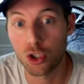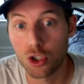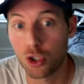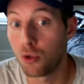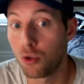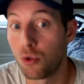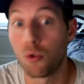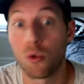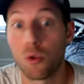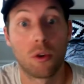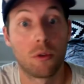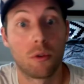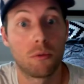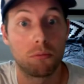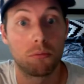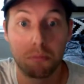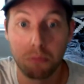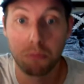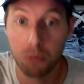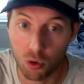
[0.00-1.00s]
to
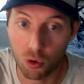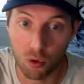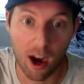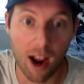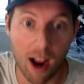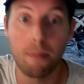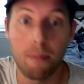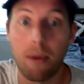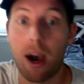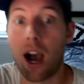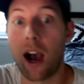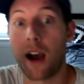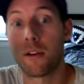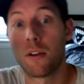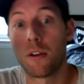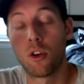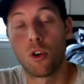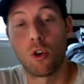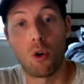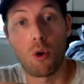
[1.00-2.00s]
grandma
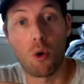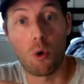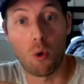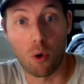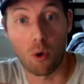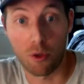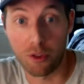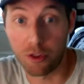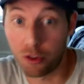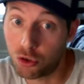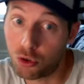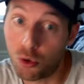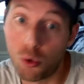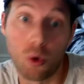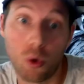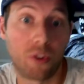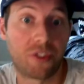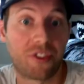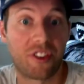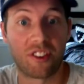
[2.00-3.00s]
or the
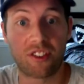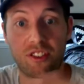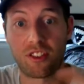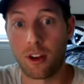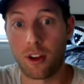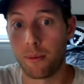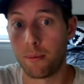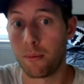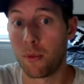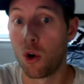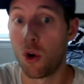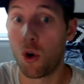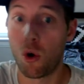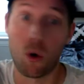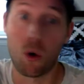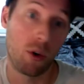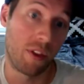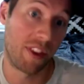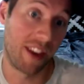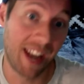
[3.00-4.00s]
school system
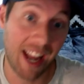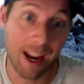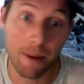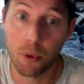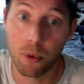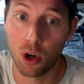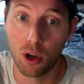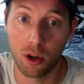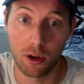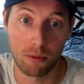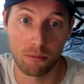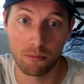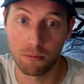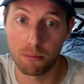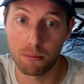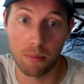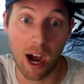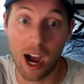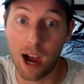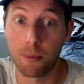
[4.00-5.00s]
or the neighborhood
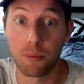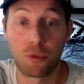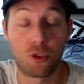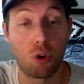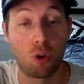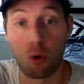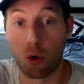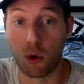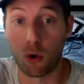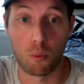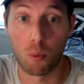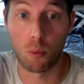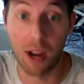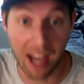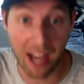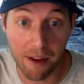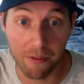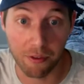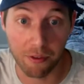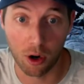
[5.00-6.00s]
moms or
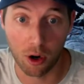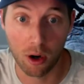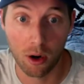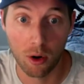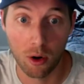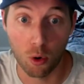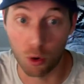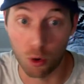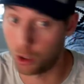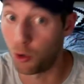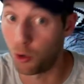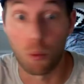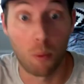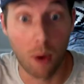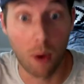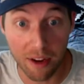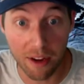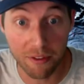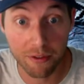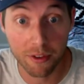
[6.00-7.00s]
whatever, or your
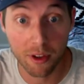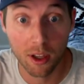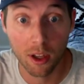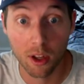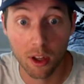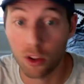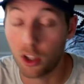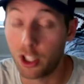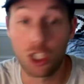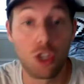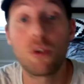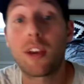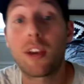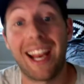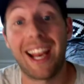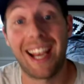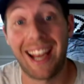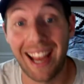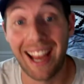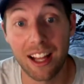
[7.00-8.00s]
wife, like, you
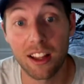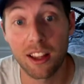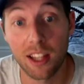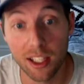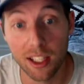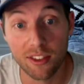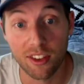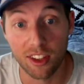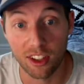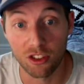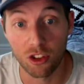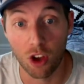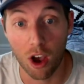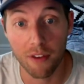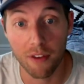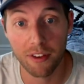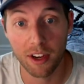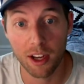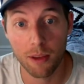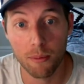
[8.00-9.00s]
can't hand these things
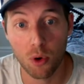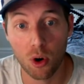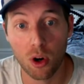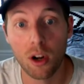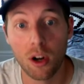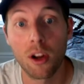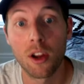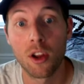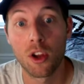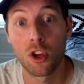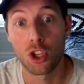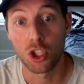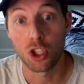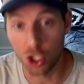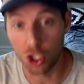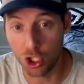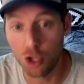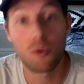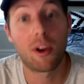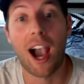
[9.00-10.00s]
off anymore.
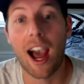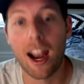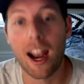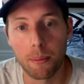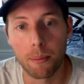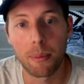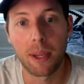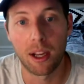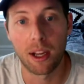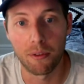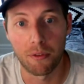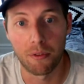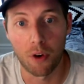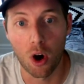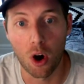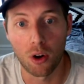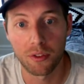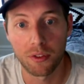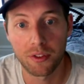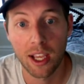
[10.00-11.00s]
You got to be
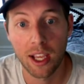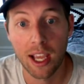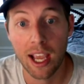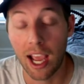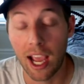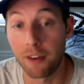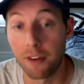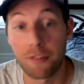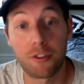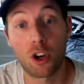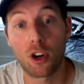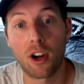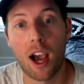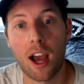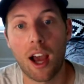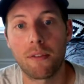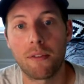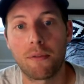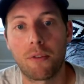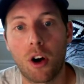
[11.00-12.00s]
involved. And if you're
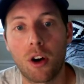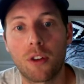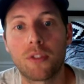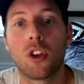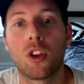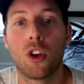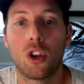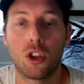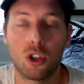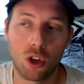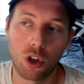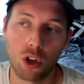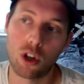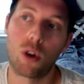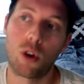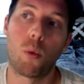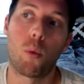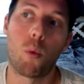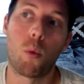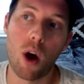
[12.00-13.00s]
not involved, you're
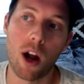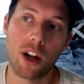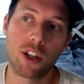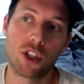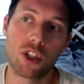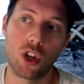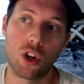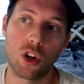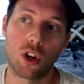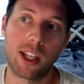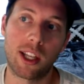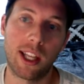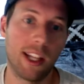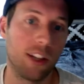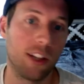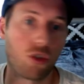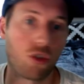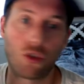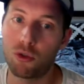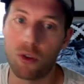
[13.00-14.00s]
going to watch your
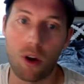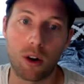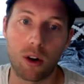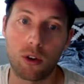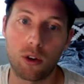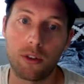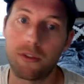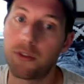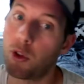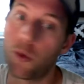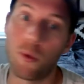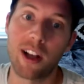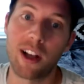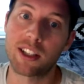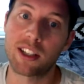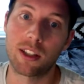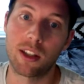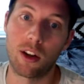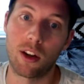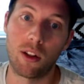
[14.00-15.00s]
kids struggle for the
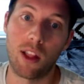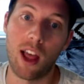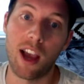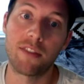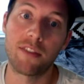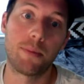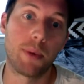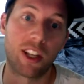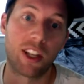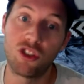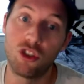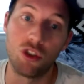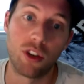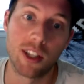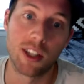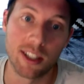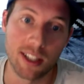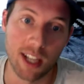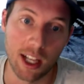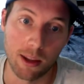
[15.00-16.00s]
rest of their life because you
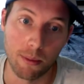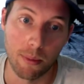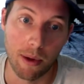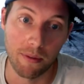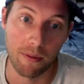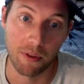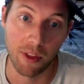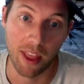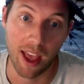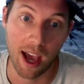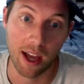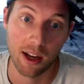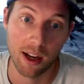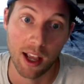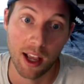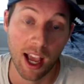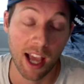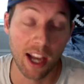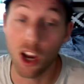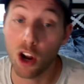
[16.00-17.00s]
didn't set them up for that.
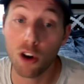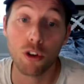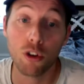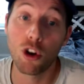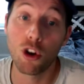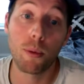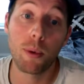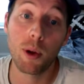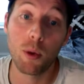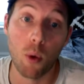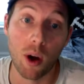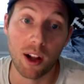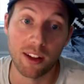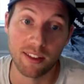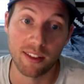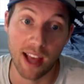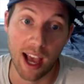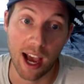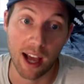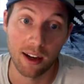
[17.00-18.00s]
And none, nobody
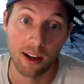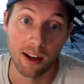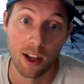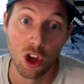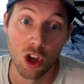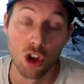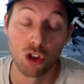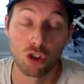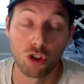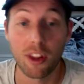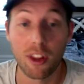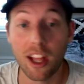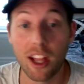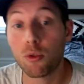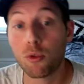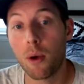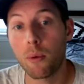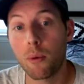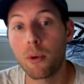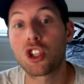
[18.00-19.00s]
wants that. So that's
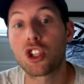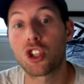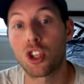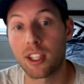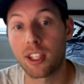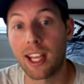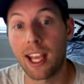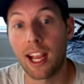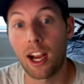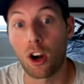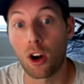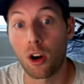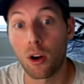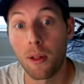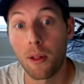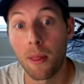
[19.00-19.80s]
why we should care.